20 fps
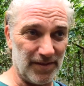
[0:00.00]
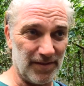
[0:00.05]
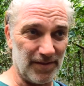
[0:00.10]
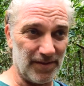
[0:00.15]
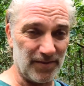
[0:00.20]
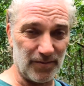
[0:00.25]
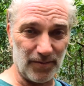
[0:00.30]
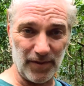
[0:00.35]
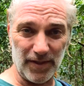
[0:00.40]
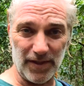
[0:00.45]

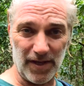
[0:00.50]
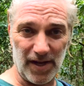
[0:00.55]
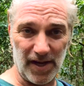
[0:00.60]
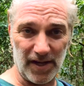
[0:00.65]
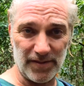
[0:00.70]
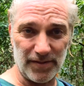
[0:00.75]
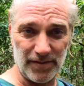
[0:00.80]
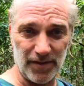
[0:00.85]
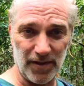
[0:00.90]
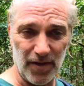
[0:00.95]
It's really
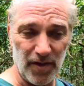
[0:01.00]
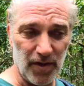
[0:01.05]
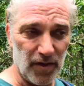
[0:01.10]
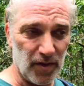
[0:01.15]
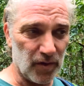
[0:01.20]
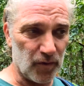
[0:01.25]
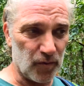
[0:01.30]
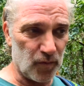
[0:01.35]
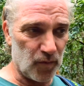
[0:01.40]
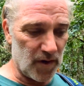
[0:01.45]
nice.
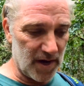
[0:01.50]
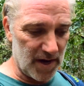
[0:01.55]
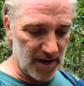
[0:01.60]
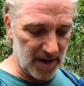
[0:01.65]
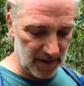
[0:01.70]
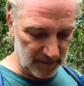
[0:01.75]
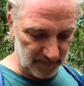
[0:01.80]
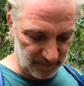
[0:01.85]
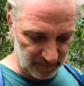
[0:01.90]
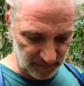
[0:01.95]

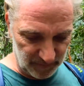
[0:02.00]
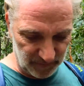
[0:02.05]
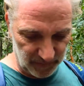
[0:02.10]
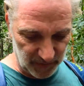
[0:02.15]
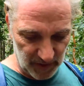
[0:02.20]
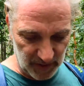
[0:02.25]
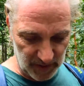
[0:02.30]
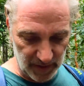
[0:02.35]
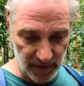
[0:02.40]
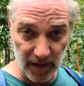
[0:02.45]
Quiet and
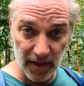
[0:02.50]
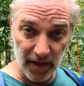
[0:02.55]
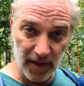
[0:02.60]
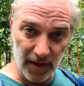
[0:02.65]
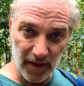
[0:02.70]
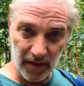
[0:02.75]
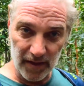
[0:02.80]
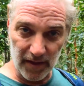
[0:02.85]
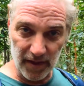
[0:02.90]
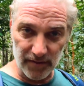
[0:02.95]
fun.
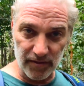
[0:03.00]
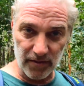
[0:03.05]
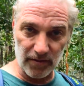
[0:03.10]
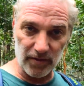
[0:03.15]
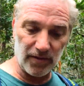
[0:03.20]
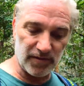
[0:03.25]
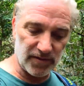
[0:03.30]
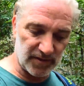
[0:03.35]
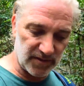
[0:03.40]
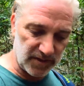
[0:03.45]
Things are a
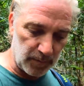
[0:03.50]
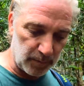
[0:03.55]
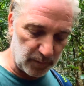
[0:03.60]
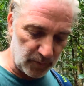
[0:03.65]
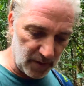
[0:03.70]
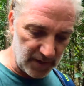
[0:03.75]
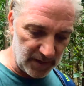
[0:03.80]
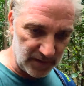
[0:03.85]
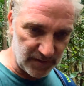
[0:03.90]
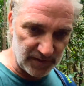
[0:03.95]
little
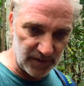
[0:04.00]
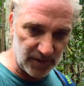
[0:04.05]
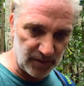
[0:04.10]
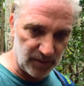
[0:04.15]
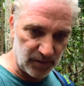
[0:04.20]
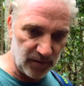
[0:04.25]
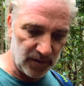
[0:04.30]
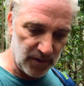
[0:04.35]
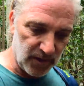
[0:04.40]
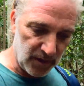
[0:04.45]
slippery, so
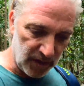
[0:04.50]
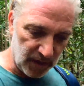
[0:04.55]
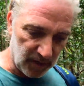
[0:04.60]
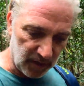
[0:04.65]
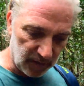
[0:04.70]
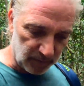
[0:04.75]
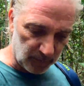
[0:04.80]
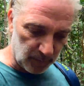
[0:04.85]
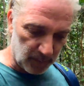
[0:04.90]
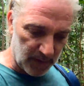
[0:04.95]

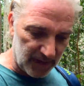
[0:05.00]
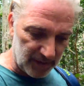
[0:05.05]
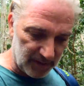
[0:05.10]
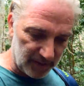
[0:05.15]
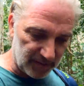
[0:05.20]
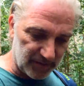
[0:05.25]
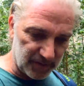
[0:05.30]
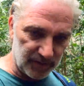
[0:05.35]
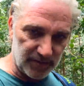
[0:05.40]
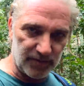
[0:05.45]
if your
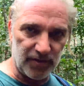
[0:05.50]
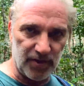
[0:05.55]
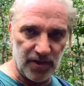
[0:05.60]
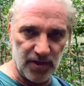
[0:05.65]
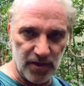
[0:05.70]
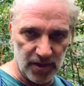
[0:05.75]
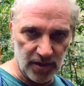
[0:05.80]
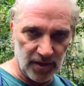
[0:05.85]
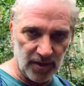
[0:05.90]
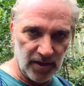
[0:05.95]
balance is
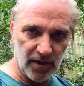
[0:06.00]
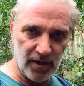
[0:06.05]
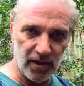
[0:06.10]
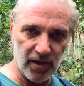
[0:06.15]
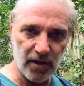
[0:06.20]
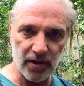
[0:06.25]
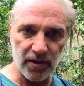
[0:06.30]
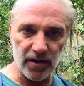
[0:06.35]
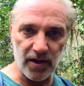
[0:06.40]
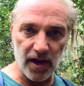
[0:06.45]

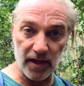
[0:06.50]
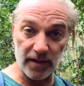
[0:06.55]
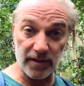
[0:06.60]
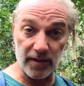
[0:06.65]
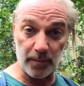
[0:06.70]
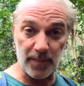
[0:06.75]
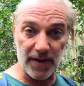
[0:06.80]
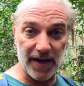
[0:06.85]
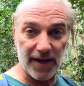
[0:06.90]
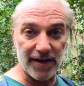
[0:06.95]
not the
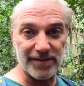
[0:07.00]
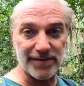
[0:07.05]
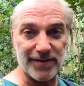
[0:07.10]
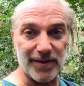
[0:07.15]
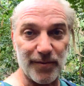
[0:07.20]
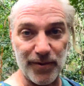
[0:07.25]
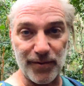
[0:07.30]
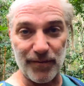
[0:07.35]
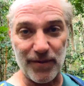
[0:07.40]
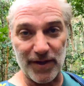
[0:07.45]
best, I
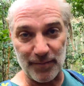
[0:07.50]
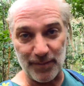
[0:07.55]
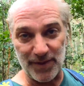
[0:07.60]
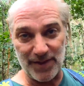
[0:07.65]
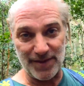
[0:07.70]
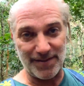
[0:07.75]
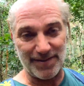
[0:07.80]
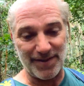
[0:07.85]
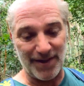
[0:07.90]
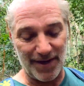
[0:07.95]
wouldn't recommend
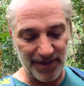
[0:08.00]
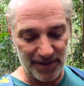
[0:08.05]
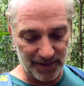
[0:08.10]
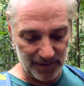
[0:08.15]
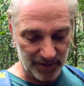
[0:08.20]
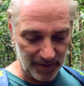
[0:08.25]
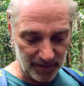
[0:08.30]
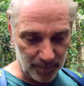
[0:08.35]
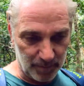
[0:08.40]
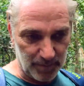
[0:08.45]
this hike,
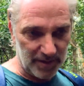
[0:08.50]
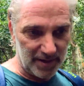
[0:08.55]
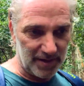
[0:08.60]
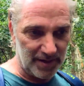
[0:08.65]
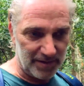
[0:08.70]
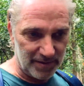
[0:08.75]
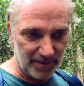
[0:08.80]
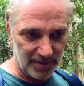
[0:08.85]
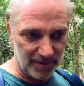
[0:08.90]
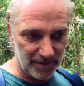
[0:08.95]
but
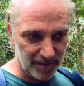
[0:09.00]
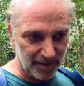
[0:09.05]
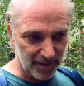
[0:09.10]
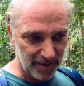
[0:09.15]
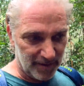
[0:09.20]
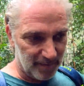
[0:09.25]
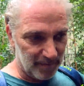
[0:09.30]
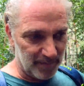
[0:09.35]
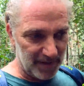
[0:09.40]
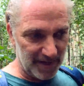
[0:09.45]

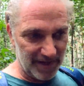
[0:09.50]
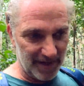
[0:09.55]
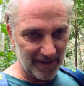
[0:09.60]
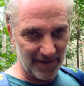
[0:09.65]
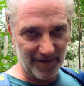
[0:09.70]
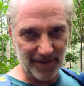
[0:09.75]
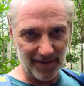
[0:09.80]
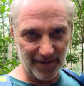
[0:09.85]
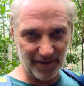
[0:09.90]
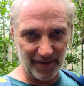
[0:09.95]
man,
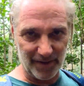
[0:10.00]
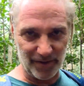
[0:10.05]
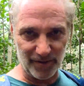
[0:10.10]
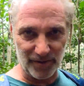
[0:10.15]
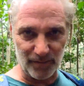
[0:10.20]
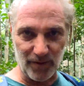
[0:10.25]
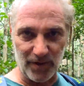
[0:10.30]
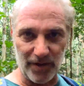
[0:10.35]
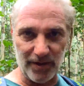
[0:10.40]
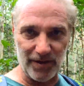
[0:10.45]
it is
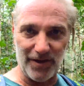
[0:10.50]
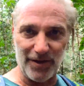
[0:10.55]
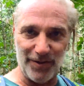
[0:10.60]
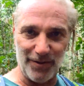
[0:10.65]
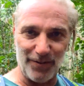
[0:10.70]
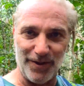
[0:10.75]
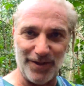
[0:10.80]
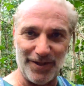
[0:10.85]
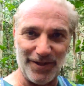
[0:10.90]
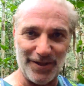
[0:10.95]
really,
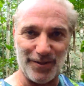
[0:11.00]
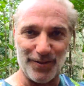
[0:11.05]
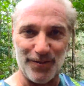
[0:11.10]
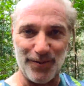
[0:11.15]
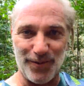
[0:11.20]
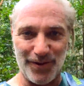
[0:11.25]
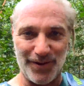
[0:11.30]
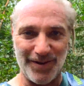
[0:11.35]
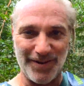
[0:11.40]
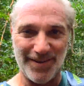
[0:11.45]
really
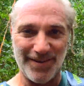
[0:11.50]
cool.